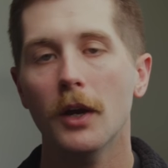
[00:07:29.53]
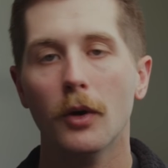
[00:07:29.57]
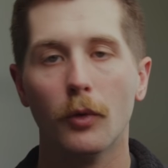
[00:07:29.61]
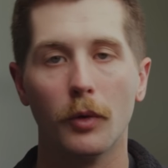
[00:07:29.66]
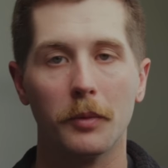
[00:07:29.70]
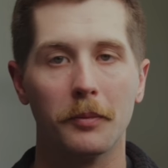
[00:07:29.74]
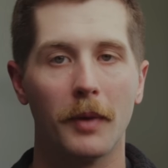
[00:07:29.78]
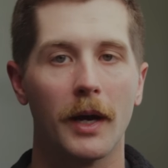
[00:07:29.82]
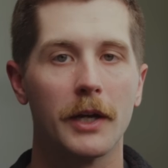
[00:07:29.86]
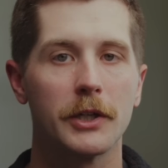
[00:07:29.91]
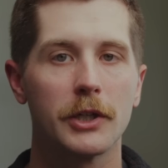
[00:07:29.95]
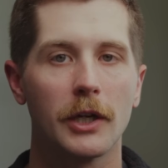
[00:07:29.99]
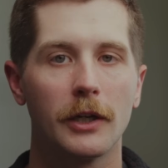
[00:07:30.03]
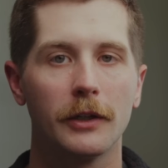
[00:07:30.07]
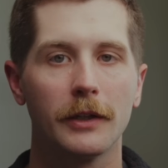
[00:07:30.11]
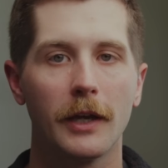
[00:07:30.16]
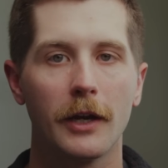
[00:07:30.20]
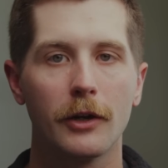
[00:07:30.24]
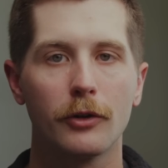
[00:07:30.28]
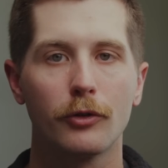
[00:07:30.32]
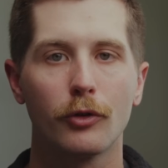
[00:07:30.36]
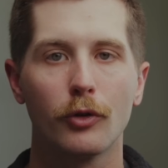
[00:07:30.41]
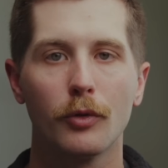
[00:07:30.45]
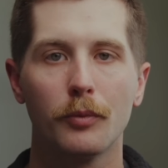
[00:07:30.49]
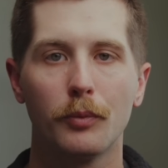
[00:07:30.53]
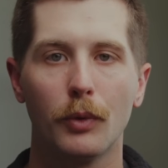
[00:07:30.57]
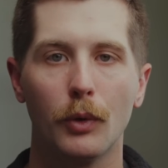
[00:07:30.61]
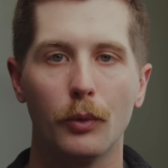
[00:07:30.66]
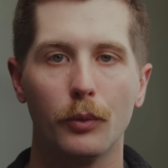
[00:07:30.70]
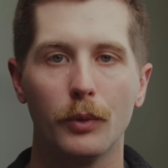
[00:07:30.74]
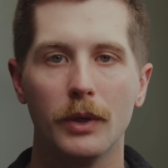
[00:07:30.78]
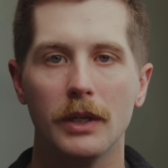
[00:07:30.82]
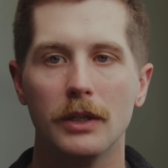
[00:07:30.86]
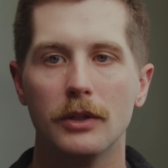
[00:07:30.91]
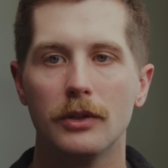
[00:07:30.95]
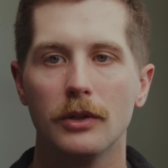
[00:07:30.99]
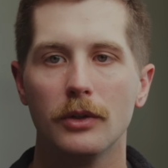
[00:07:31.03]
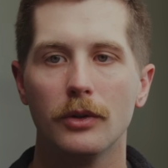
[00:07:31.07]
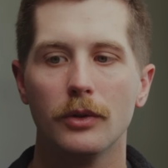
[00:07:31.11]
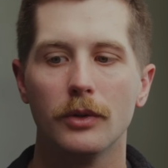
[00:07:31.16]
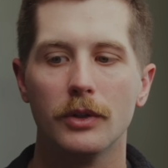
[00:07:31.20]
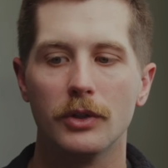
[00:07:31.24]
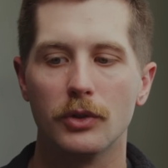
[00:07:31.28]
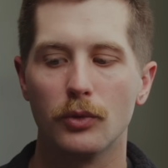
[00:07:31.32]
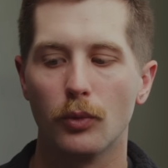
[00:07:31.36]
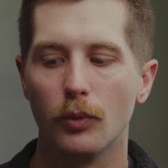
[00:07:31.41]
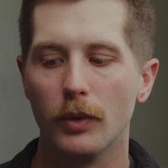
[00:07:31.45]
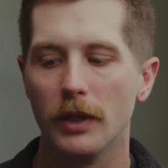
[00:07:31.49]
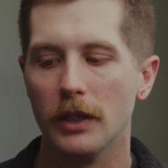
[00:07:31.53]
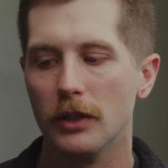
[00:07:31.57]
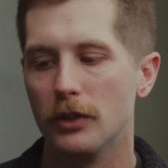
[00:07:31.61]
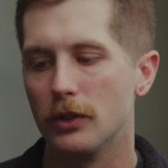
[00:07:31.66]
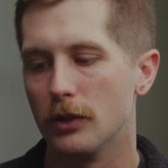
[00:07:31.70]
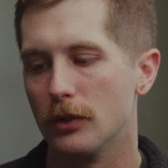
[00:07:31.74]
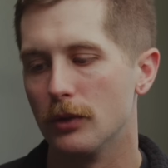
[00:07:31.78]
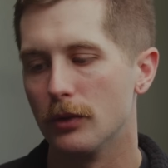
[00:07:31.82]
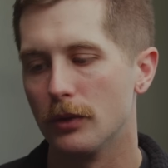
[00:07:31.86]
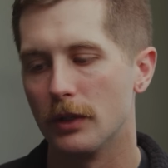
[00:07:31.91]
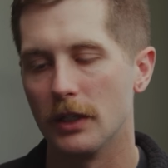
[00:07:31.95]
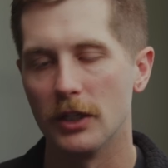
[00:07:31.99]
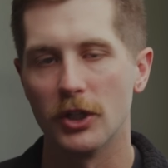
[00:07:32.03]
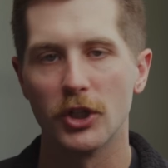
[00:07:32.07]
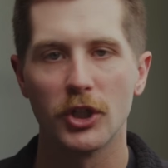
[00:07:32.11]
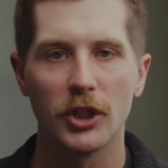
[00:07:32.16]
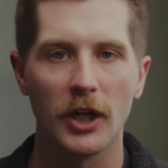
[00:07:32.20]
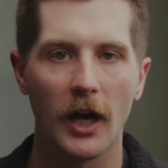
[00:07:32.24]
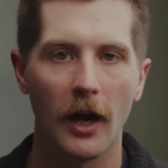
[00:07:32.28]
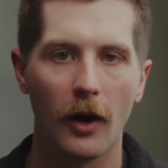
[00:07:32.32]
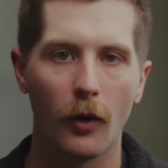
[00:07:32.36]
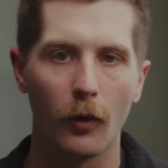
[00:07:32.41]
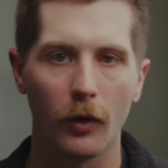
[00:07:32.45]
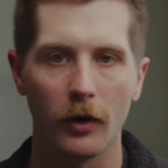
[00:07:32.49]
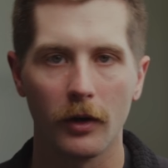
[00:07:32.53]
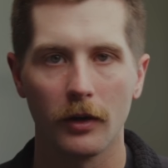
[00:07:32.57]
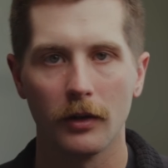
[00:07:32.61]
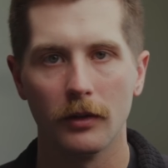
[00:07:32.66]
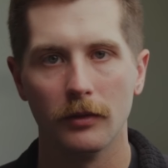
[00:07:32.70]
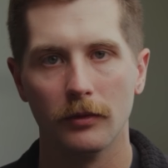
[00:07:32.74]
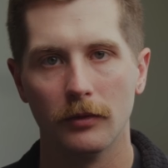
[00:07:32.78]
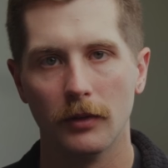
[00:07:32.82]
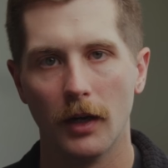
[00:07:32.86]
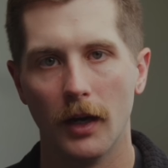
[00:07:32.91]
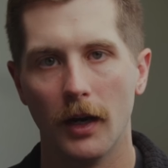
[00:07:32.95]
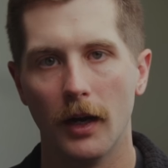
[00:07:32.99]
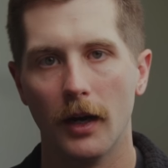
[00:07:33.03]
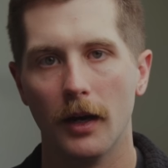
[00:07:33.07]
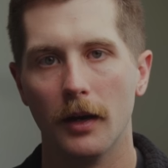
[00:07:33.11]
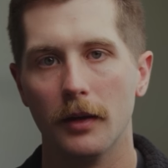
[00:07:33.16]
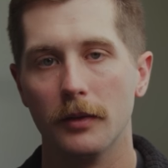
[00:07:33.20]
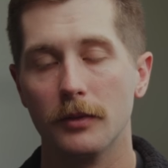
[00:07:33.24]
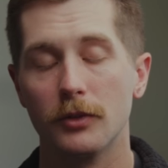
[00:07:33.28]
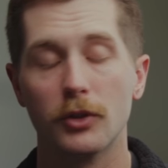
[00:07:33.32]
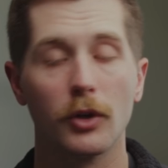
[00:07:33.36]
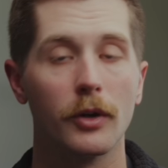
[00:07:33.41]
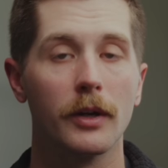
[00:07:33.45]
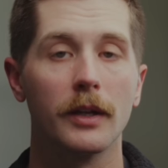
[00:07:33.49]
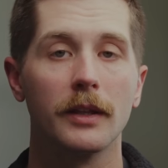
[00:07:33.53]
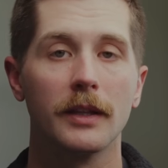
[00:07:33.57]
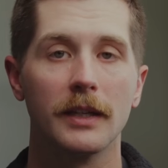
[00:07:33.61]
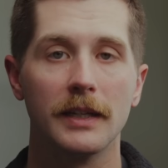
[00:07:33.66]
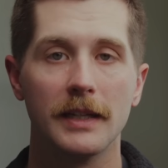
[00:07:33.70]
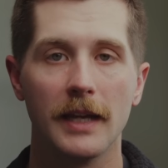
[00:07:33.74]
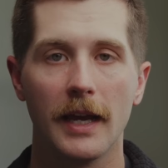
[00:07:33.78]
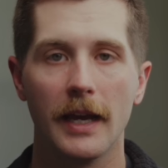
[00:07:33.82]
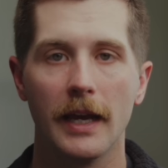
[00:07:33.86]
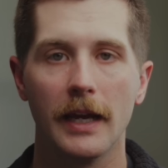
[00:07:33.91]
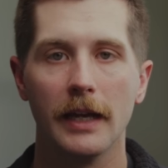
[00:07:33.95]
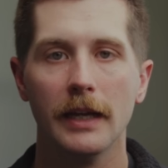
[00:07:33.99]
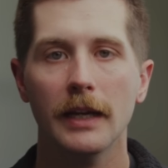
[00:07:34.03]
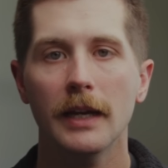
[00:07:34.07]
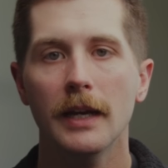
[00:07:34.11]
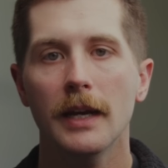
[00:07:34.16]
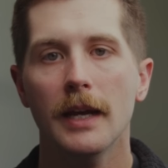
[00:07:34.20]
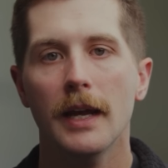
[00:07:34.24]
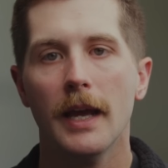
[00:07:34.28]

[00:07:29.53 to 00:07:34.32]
When my child had croup, what we do is we do the shower uh, during the day